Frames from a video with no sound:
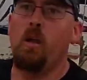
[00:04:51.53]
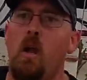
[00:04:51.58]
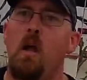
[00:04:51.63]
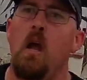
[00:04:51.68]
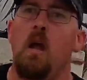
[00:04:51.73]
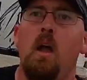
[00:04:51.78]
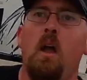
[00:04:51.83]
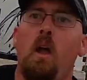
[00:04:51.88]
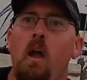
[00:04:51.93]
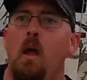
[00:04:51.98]
I
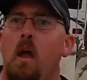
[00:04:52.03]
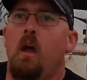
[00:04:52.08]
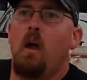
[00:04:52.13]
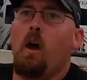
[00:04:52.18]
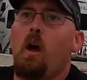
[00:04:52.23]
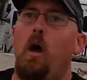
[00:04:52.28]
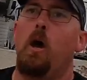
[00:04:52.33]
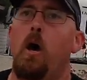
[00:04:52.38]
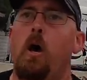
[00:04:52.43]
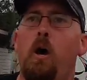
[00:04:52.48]
still
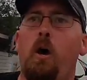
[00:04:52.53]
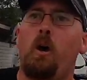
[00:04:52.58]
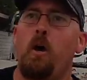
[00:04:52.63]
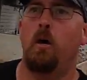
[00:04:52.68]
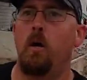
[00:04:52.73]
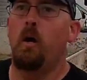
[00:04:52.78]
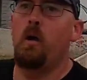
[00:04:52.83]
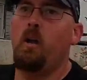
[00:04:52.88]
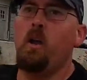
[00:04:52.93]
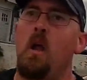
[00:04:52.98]
haven't learned
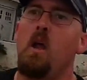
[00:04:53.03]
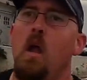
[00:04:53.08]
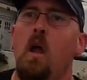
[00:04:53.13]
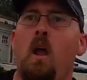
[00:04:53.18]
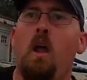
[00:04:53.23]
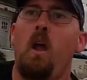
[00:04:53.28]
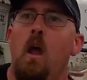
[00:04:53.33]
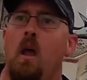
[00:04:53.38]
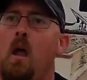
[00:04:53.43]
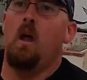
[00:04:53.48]
how to